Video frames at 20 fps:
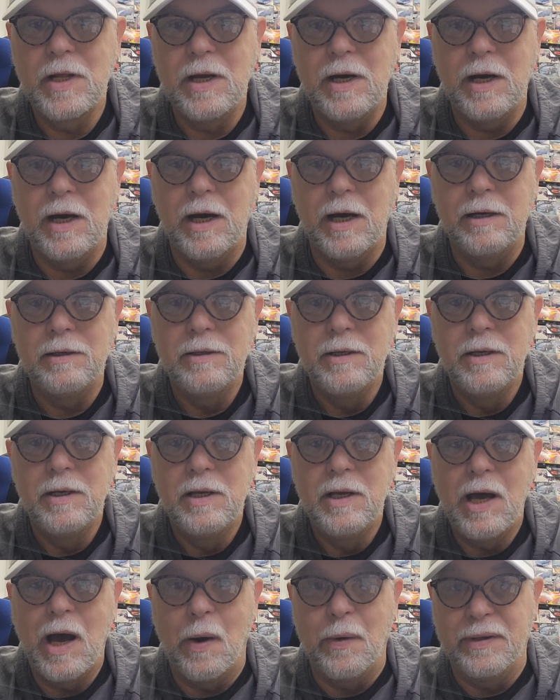
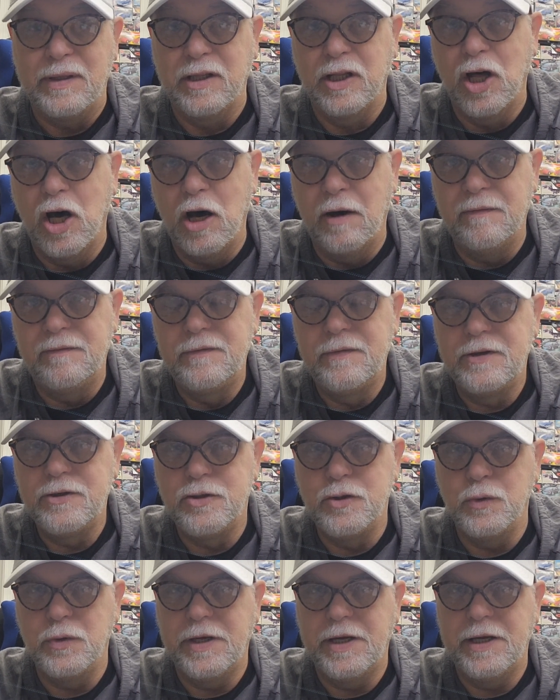I would love
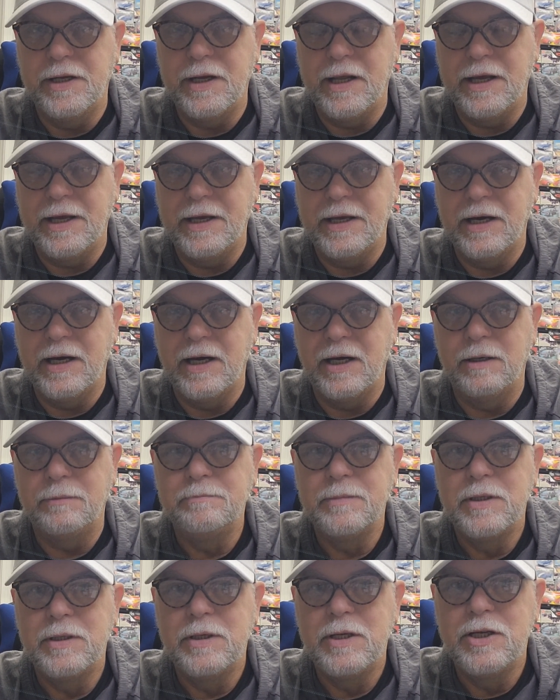to get a
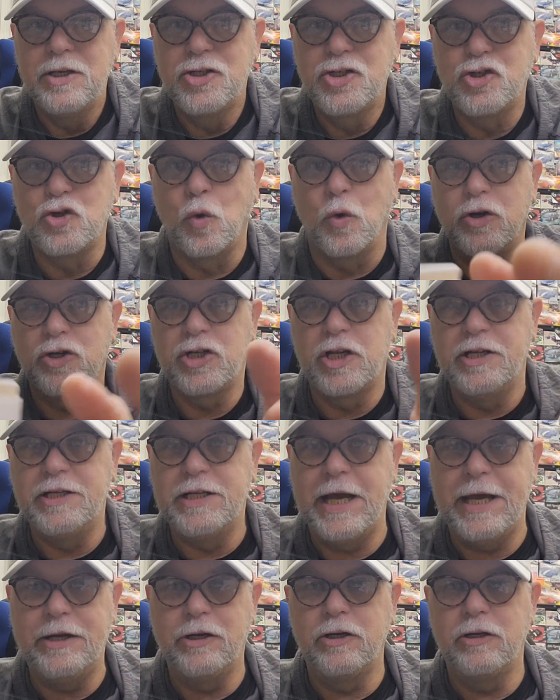storage
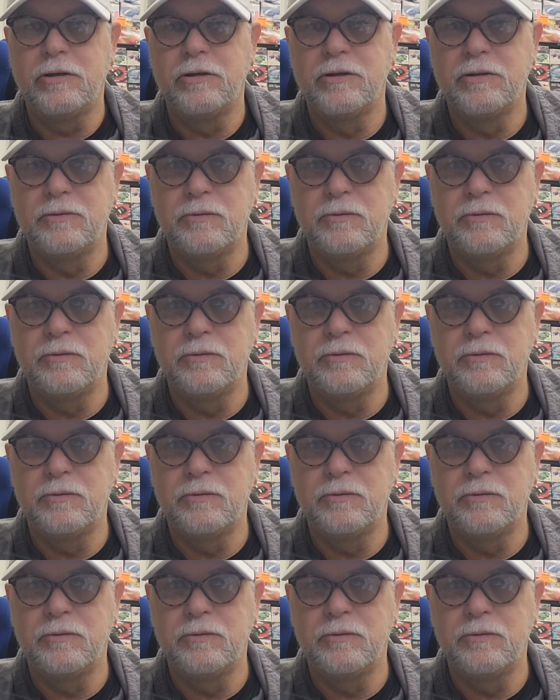container